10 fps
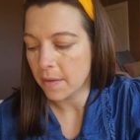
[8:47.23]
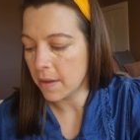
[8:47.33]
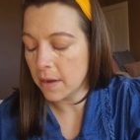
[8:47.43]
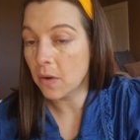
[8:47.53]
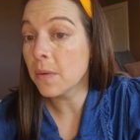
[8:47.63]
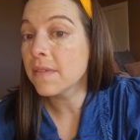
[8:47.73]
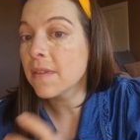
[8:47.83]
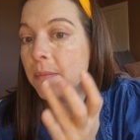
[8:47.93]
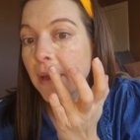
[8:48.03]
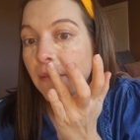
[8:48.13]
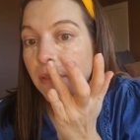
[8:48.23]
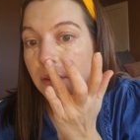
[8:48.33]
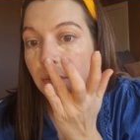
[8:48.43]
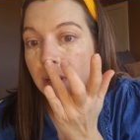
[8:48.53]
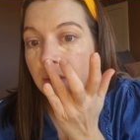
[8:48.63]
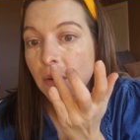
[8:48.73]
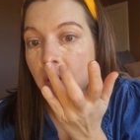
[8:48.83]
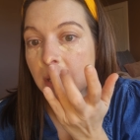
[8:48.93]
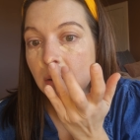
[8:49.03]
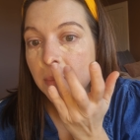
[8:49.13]
and I always seem to have this red dot
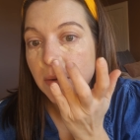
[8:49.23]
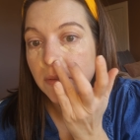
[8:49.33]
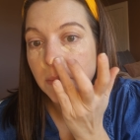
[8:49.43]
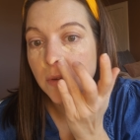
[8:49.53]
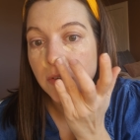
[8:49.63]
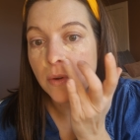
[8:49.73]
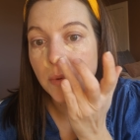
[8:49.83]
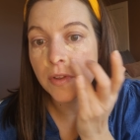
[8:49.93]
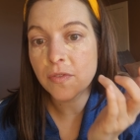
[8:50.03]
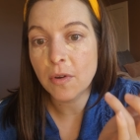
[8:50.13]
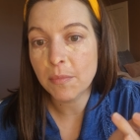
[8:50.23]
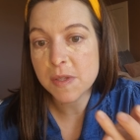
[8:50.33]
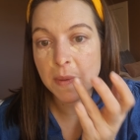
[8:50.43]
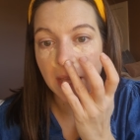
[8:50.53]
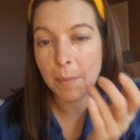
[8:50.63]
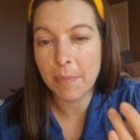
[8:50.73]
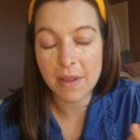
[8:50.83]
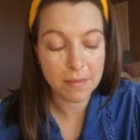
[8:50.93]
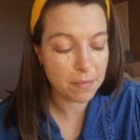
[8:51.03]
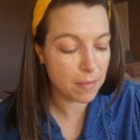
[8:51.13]
here on my nose. I'm not sure what it's from. Must be like a
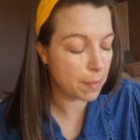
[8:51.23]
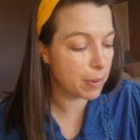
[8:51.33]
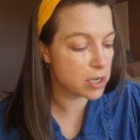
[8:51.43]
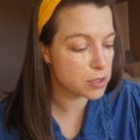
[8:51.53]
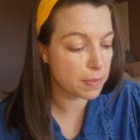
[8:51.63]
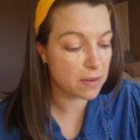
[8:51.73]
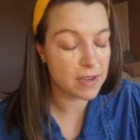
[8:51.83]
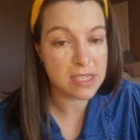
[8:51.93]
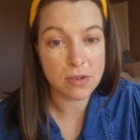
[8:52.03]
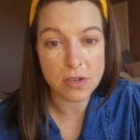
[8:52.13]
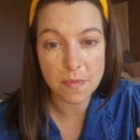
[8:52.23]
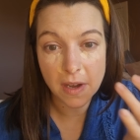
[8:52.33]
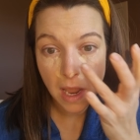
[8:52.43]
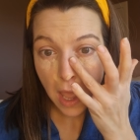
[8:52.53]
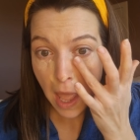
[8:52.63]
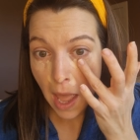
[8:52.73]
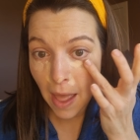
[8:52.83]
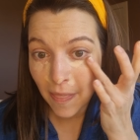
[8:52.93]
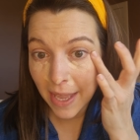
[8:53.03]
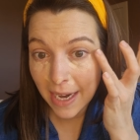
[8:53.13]
burst blood vessel or something.
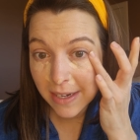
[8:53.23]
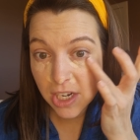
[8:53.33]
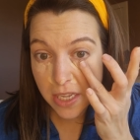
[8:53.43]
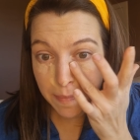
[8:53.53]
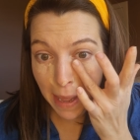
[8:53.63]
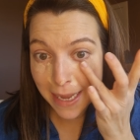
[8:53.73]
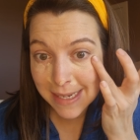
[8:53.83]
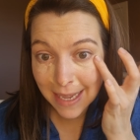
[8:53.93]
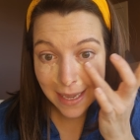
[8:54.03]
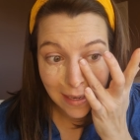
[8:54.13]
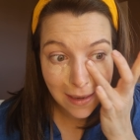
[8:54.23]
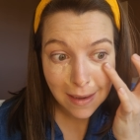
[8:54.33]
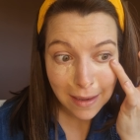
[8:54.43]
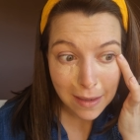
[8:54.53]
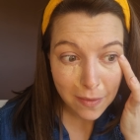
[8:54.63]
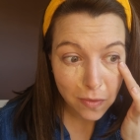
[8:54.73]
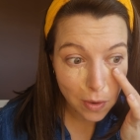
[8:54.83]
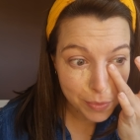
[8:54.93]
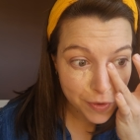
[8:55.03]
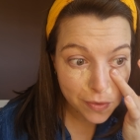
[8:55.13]
And then I just pat it in. So
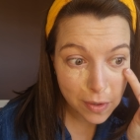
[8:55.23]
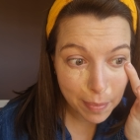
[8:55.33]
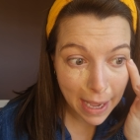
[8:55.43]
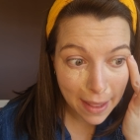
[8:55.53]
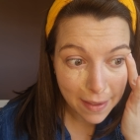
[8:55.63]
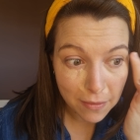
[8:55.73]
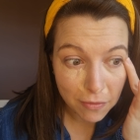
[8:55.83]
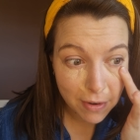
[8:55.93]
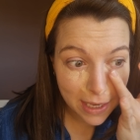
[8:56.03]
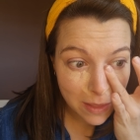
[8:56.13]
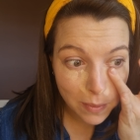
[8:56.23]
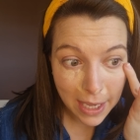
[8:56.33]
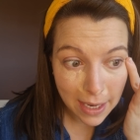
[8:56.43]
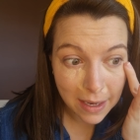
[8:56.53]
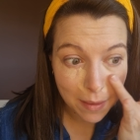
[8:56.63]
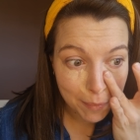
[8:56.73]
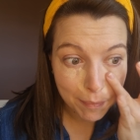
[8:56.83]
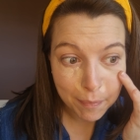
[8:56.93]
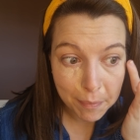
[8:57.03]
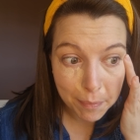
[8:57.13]
I'm just going to pat that right the way in and
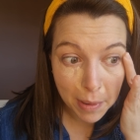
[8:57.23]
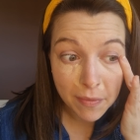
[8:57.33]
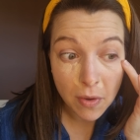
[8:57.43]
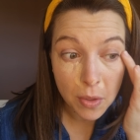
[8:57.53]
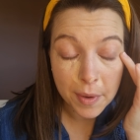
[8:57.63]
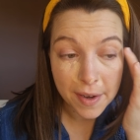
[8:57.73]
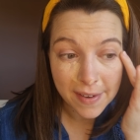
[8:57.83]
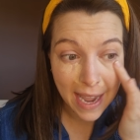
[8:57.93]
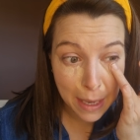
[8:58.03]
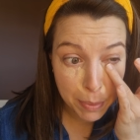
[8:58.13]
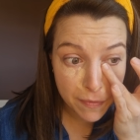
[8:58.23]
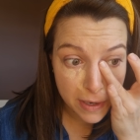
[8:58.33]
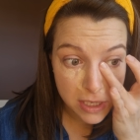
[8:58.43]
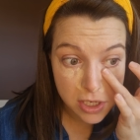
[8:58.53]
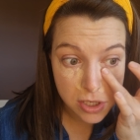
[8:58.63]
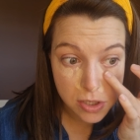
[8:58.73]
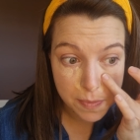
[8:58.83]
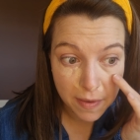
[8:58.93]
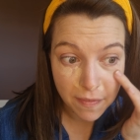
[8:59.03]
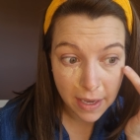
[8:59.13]
buff it all around. I prefer to just use
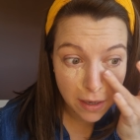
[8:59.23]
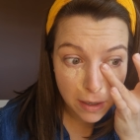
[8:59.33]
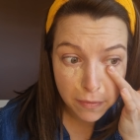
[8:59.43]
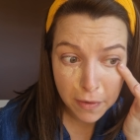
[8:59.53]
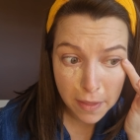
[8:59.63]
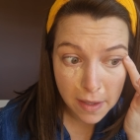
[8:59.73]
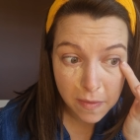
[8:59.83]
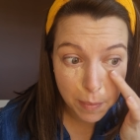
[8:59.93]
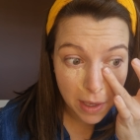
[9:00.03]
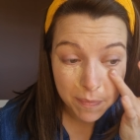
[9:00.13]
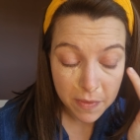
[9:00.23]
my finger for this, but